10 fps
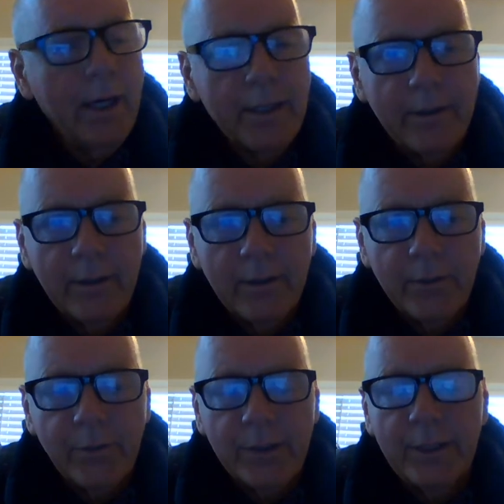
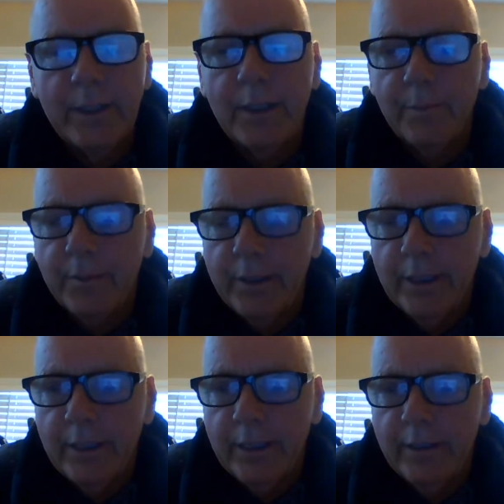idolatry,
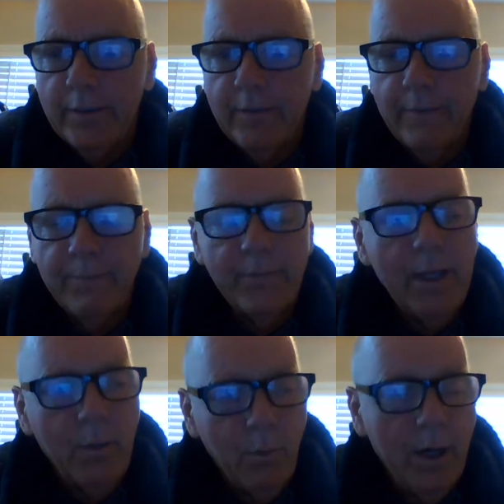complaining,
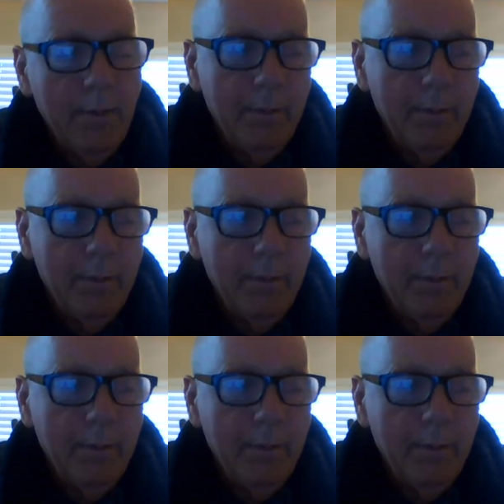and wine